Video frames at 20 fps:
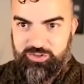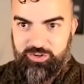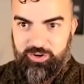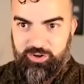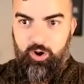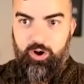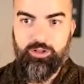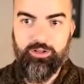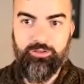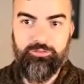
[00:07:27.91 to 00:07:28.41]

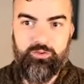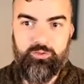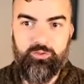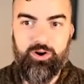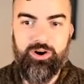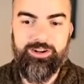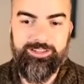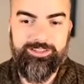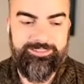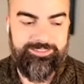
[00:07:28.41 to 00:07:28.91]
all of you
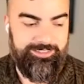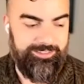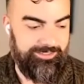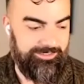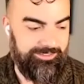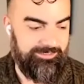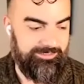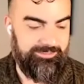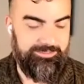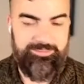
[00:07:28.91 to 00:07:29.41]
are
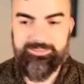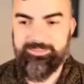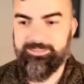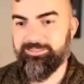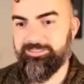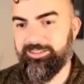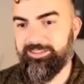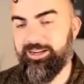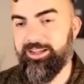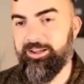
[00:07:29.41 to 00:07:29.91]
listening today.